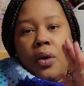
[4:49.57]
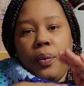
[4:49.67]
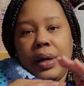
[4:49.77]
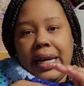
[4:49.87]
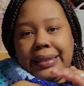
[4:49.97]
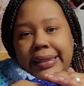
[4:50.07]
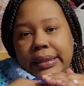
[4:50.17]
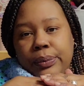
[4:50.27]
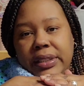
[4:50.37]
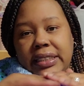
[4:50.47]
what I
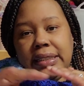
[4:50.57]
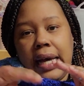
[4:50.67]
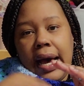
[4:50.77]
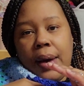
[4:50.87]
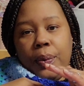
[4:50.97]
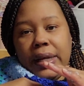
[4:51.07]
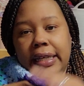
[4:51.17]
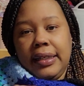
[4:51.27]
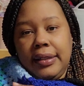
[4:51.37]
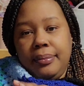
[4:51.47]
did was I
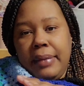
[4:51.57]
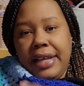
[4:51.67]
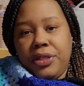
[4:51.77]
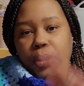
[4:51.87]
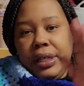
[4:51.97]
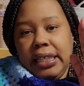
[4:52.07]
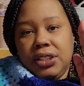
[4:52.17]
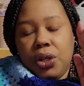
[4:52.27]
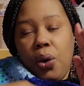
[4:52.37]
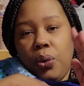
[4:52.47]
went and made 30
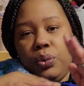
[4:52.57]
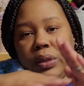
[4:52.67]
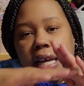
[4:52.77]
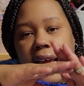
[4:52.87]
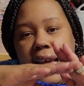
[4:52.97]
its own